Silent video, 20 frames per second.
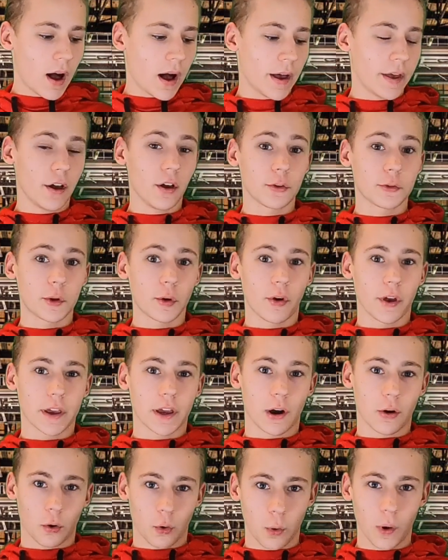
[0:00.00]
I also like
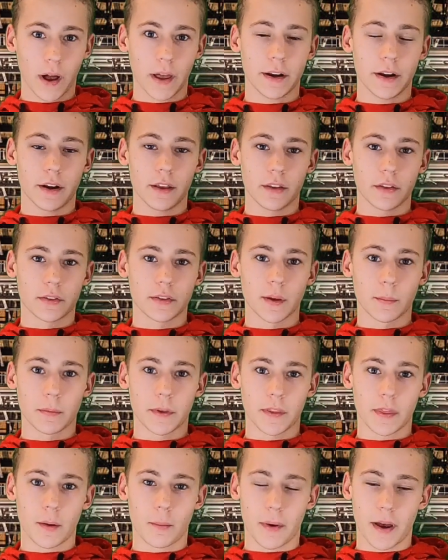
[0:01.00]
how quiet it is,
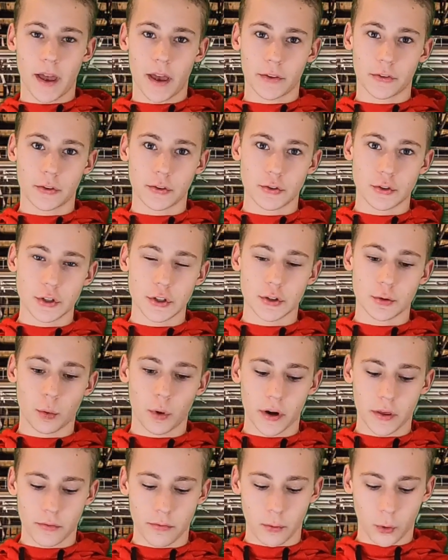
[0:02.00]
something that my
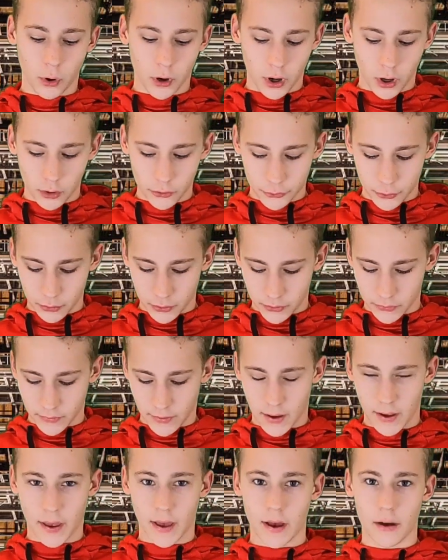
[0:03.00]
SSG24 also does
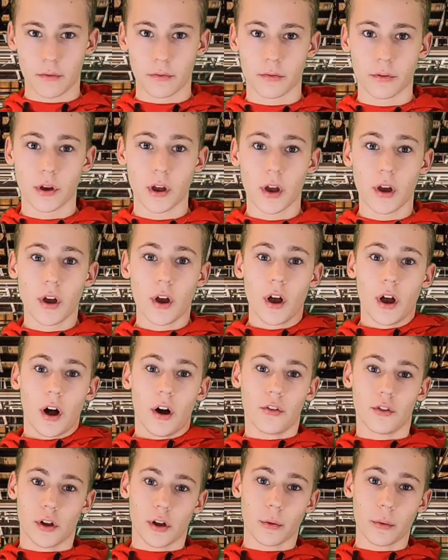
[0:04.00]
not have.
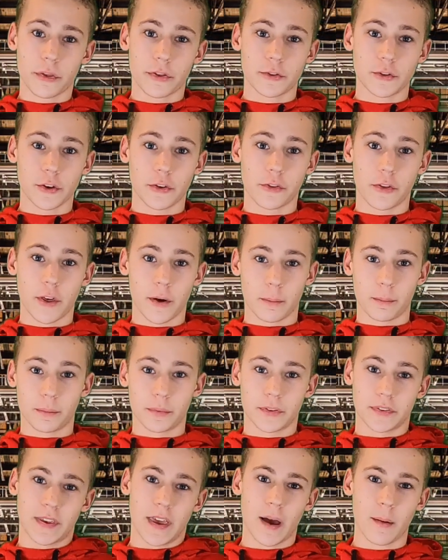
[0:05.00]
Along with just the
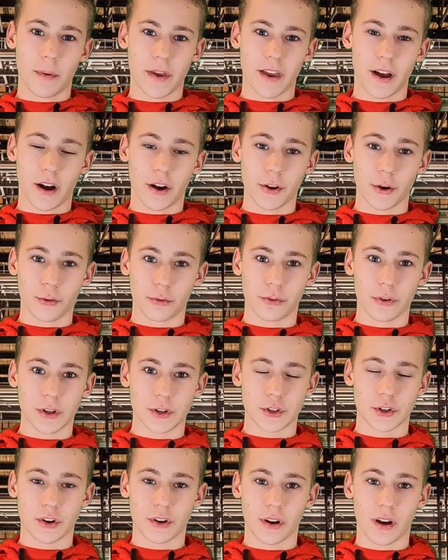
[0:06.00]
semi-auto
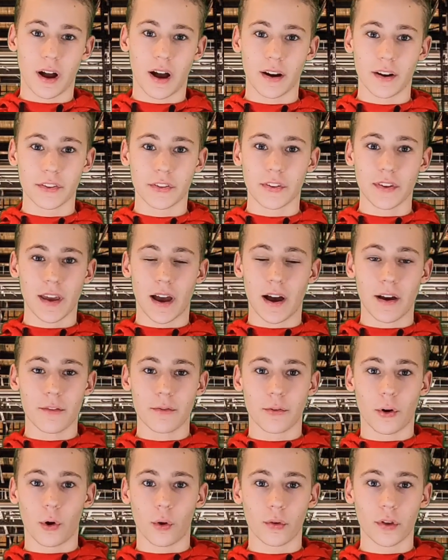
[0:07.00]
feature, honestly,
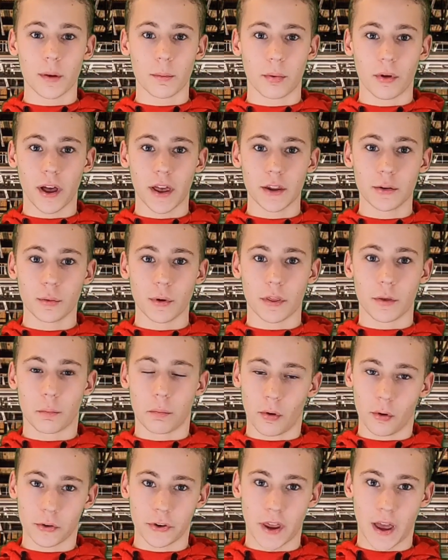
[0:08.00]
I've only played with
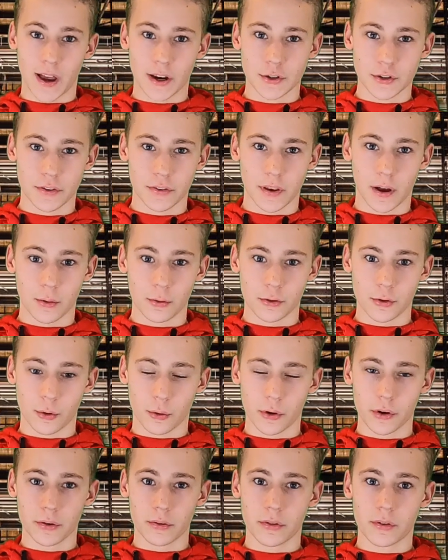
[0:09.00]
bolt actions
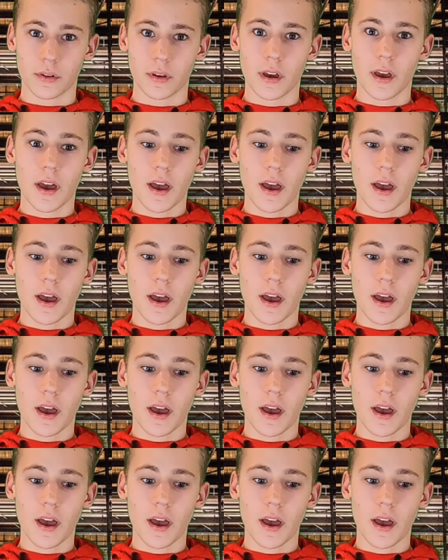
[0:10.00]
outdoors,